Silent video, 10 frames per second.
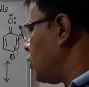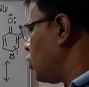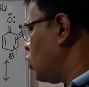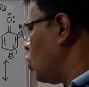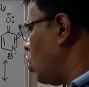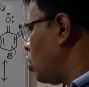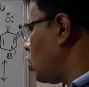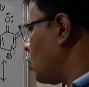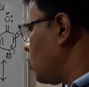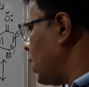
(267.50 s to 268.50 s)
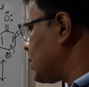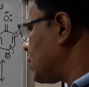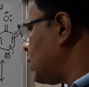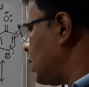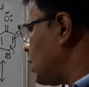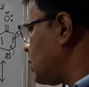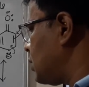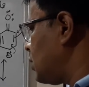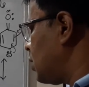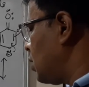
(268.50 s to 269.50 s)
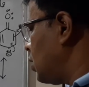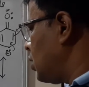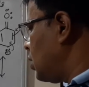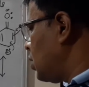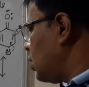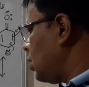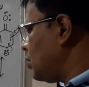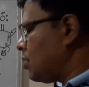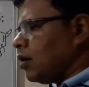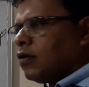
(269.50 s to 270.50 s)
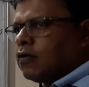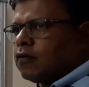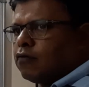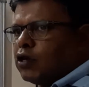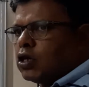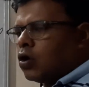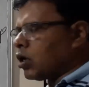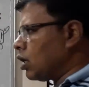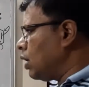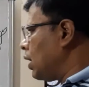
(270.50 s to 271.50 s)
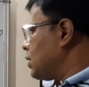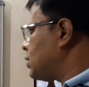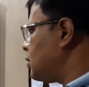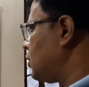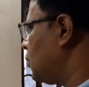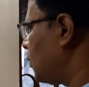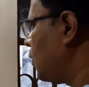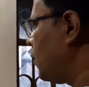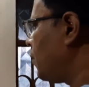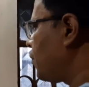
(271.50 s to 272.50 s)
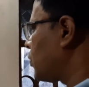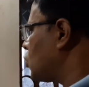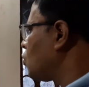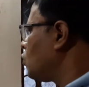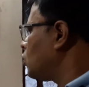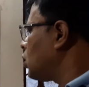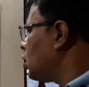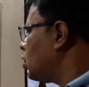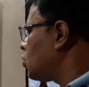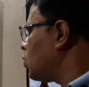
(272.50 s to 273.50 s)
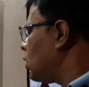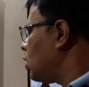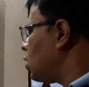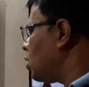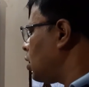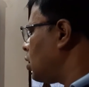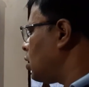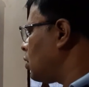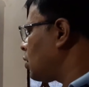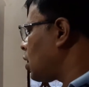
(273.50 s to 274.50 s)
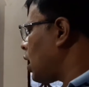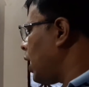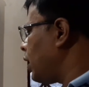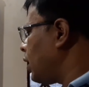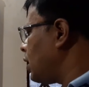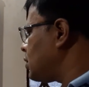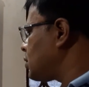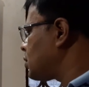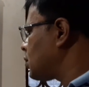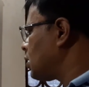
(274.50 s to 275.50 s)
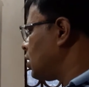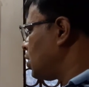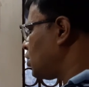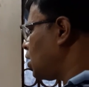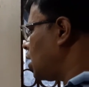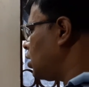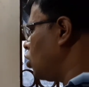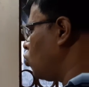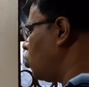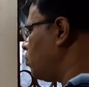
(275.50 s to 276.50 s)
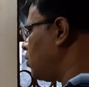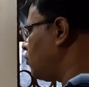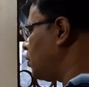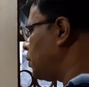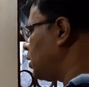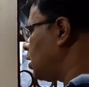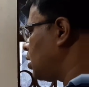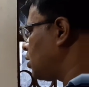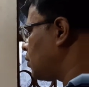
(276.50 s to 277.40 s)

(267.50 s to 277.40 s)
You all know acetic acid is a weak organic acid. So it will ionize and equilibrium will be there.